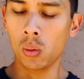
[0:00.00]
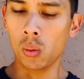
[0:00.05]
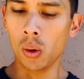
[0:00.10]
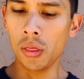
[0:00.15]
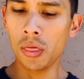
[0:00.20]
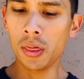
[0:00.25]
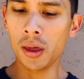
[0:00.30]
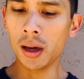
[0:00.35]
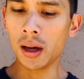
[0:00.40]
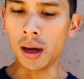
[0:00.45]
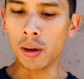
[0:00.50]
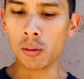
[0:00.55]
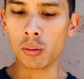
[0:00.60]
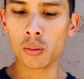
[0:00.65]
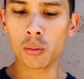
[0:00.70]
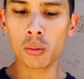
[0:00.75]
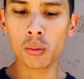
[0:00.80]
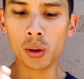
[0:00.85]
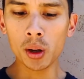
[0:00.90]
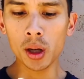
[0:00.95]
One thing I
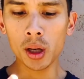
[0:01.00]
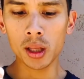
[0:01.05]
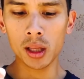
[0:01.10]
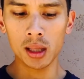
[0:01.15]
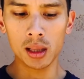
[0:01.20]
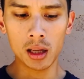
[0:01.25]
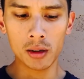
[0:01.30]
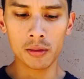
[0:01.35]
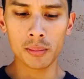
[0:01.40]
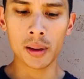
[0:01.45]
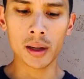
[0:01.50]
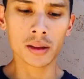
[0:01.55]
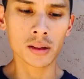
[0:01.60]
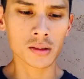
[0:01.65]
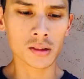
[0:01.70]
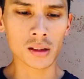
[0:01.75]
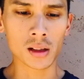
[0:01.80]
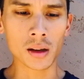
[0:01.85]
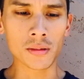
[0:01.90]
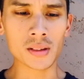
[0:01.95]
really love about
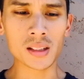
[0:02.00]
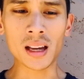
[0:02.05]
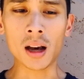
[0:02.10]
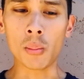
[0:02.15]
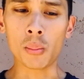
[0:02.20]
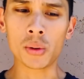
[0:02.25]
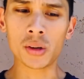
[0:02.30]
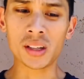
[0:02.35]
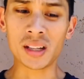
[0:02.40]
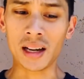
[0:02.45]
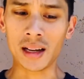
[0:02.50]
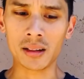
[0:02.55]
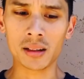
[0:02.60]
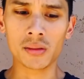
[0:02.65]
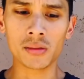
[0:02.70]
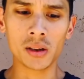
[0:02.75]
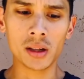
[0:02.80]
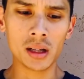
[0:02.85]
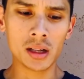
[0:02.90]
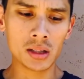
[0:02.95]
this glove is how
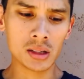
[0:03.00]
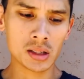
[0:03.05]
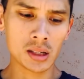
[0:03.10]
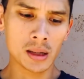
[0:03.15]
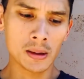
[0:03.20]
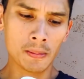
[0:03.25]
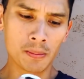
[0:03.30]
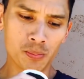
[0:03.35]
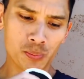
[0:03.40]
protective it is